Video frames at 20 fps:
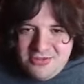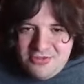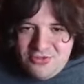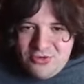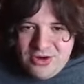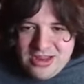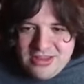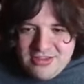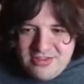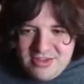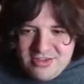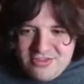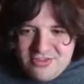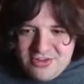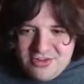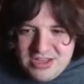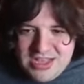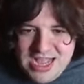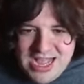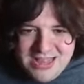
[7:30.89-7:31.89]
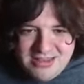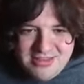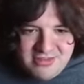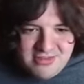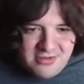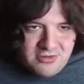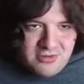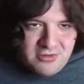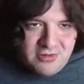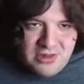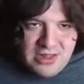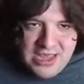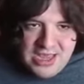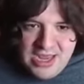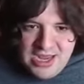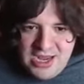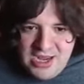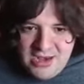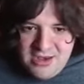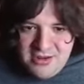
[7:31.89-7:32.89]
transition got
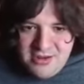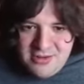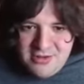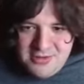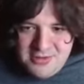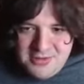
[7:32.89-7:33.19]
delayed.